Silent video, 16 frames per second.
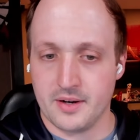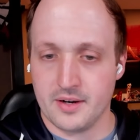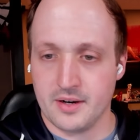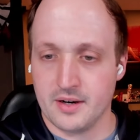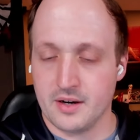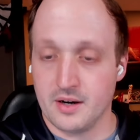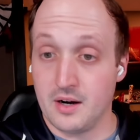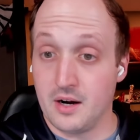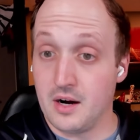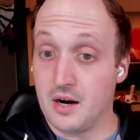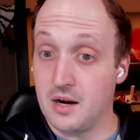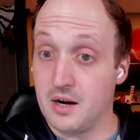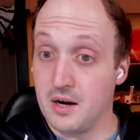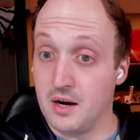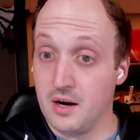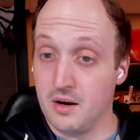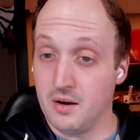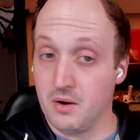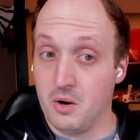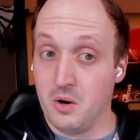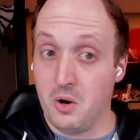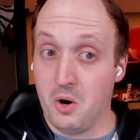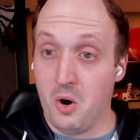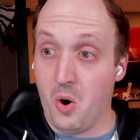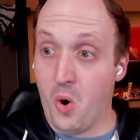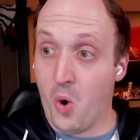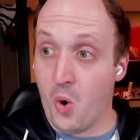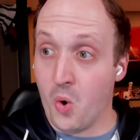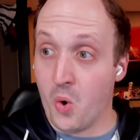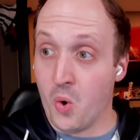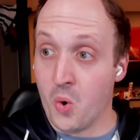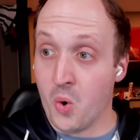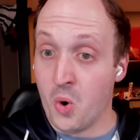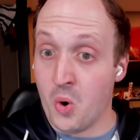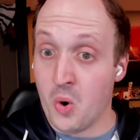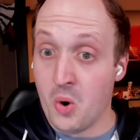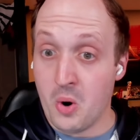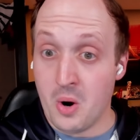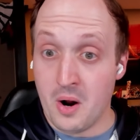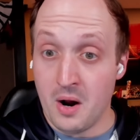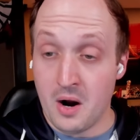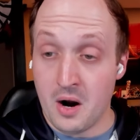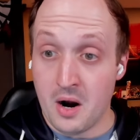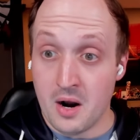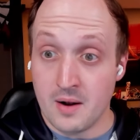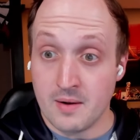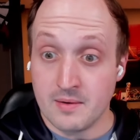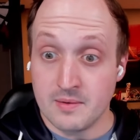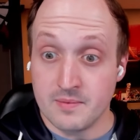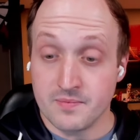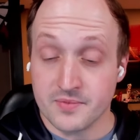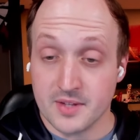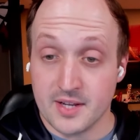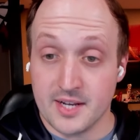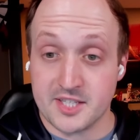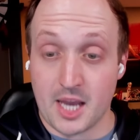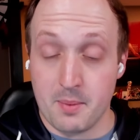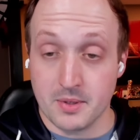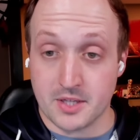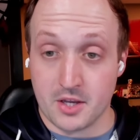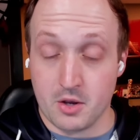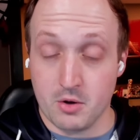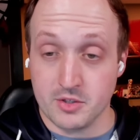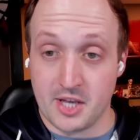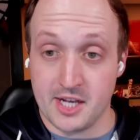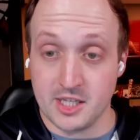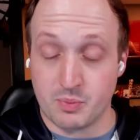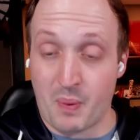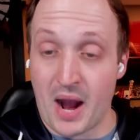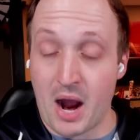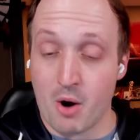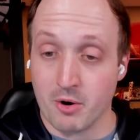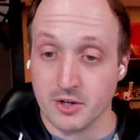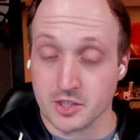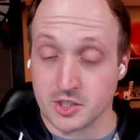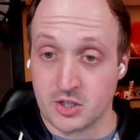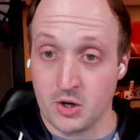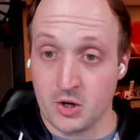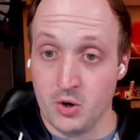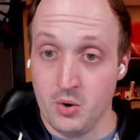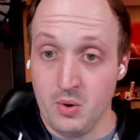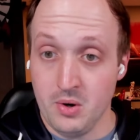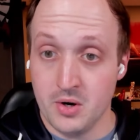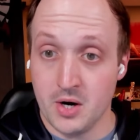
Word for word: Uh, oh, oh! He's able to use his powers too?